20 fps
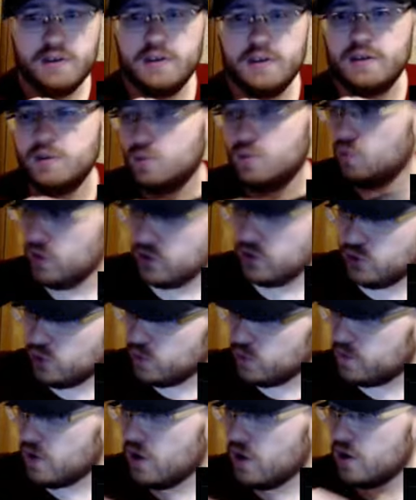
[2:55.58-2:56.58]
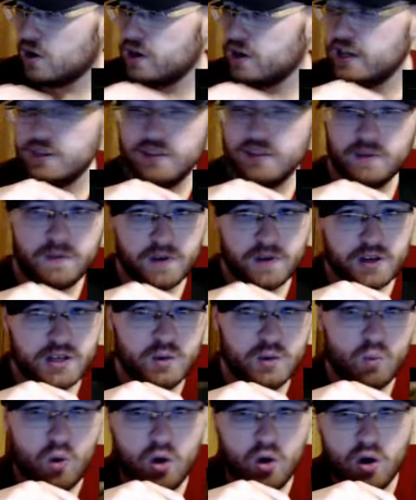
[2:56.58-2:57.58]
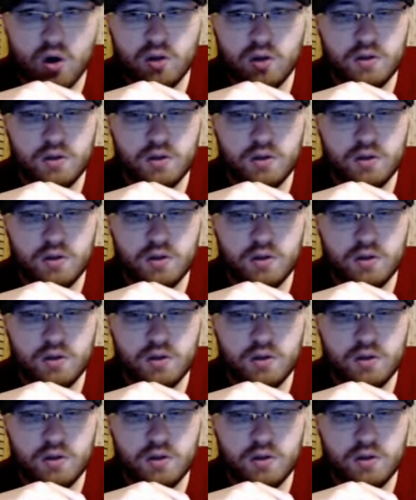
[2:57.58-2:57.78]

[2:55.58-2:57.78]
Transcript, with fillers: Went too far, hit the fucking wall.